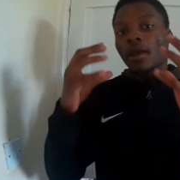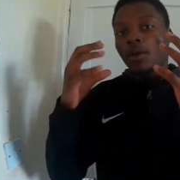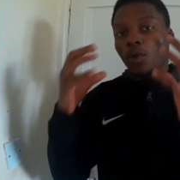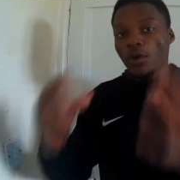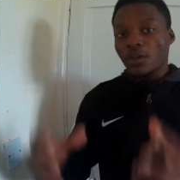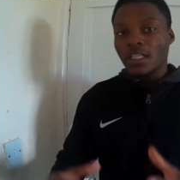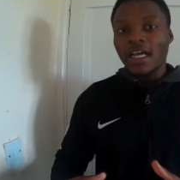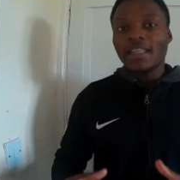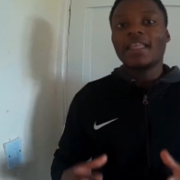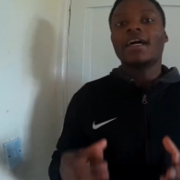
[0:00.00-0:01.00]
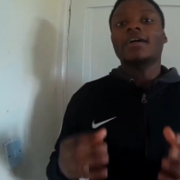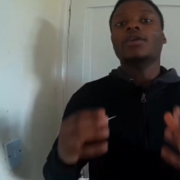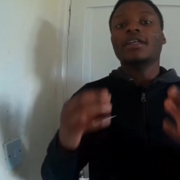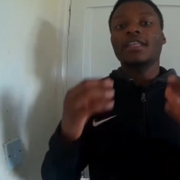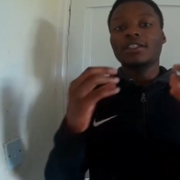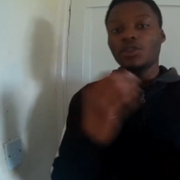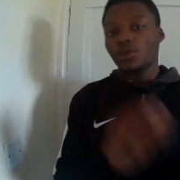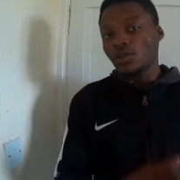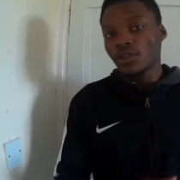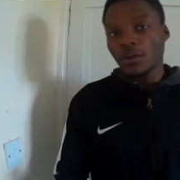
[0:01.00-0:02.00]
words like that, right, that
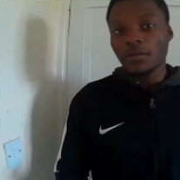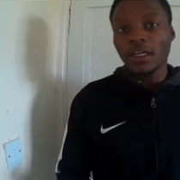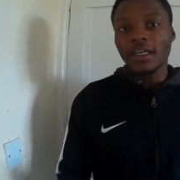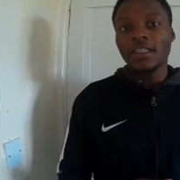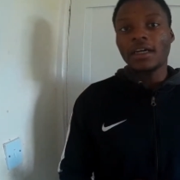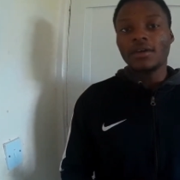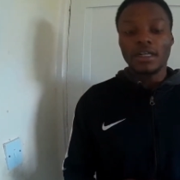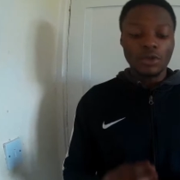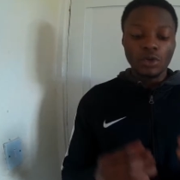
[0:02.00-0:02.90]
do stuff like that, right?